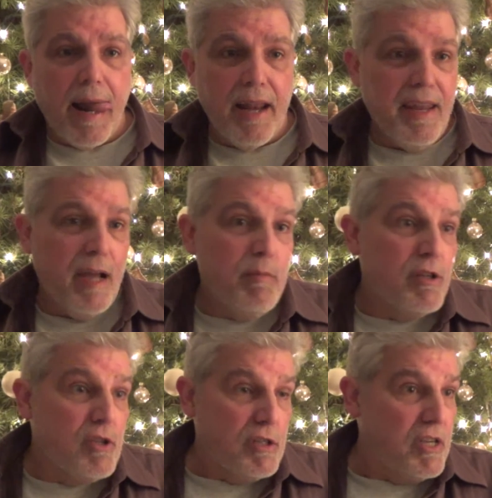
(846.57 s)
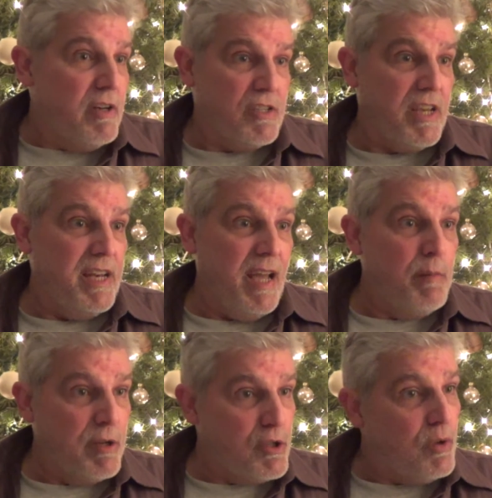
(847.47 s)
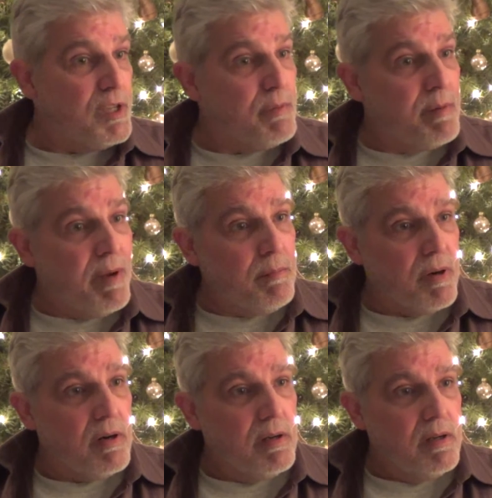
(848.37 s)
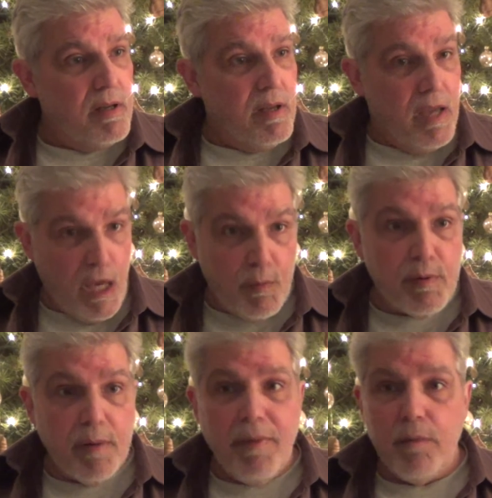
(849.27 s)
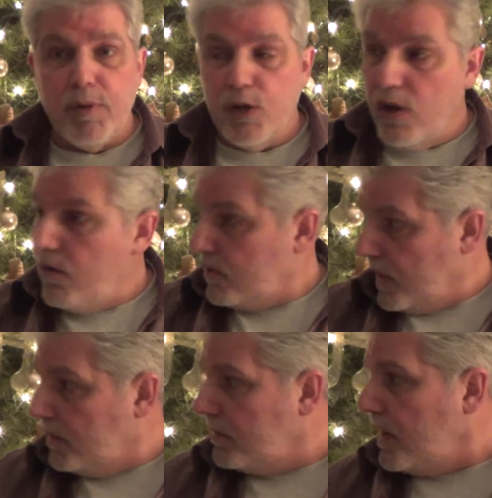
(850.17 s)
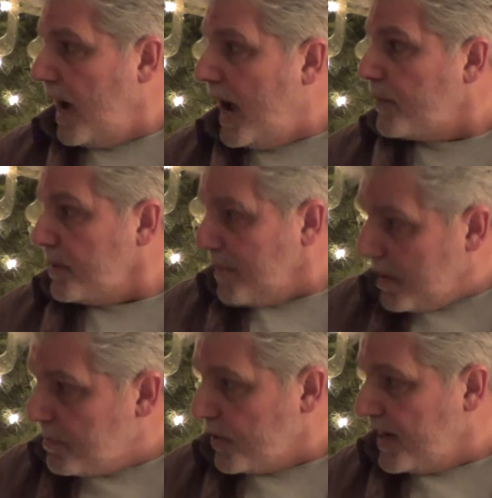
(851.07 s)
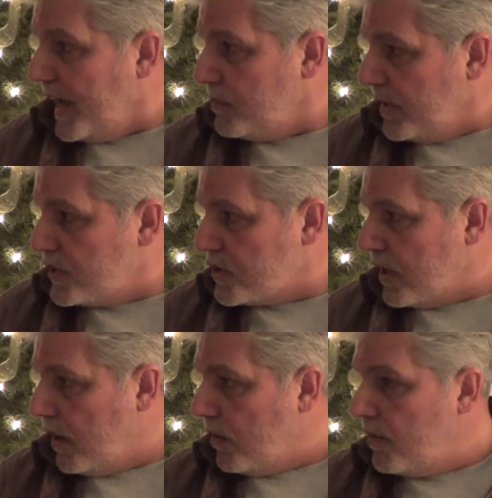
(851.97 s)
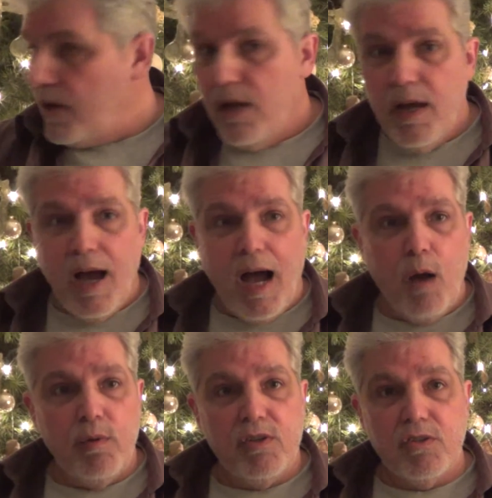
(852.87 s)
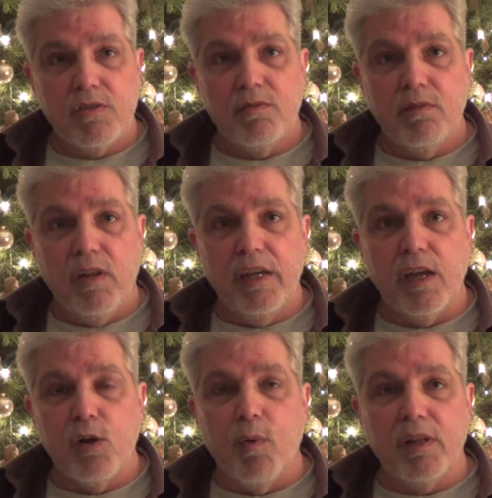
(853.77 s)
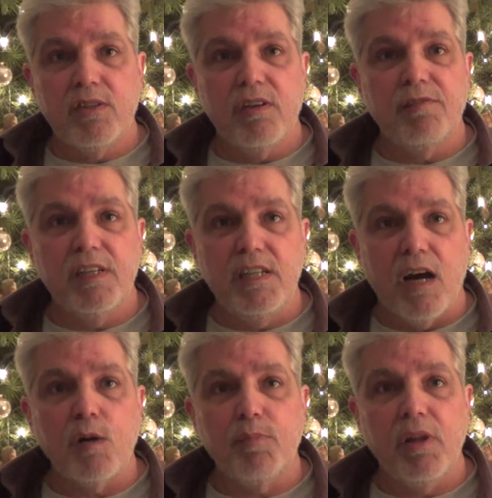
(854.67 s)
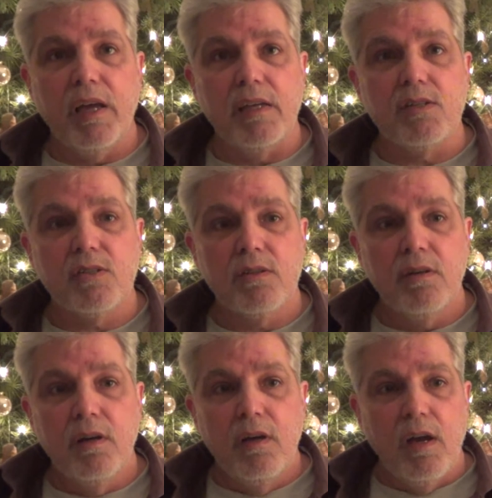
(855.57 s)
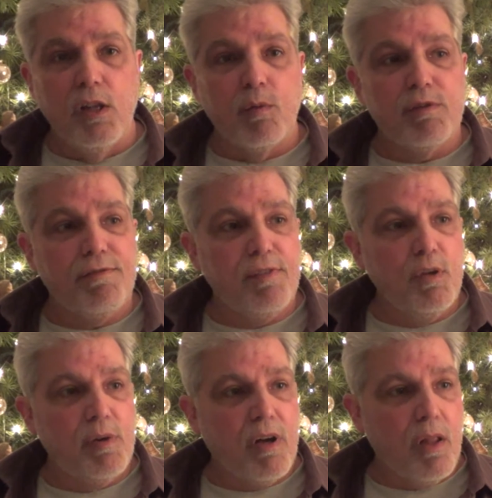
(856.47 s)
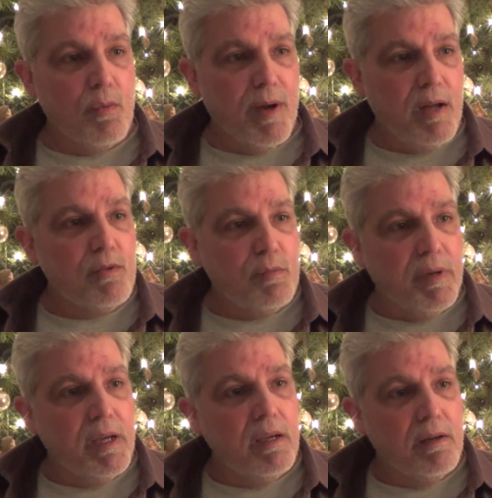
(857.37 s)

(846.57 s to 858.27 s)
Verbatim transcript: At nine months, seriously, at nine months old, he'd remember. He would remember, you know, I remember nine months ago I was like in a relatively dark place and there was fluid all around me.